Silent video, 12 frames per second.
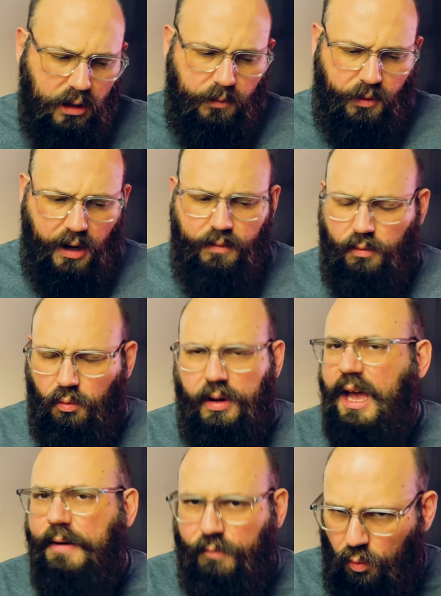But we
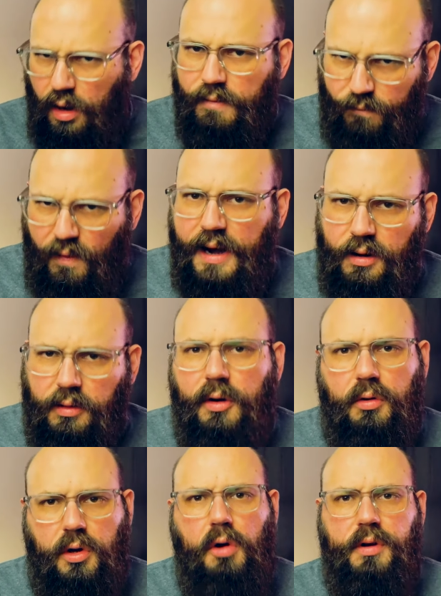have one final little
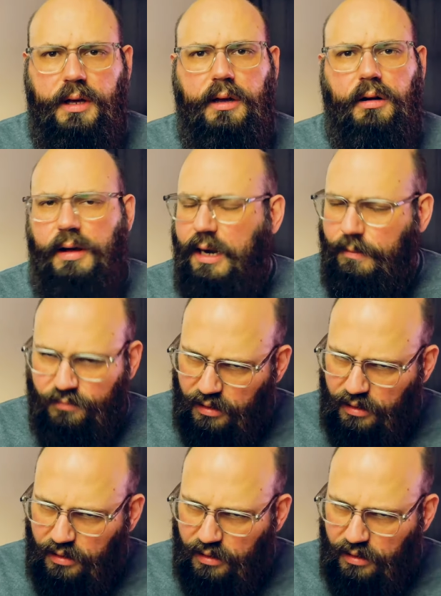coda here, and I'm,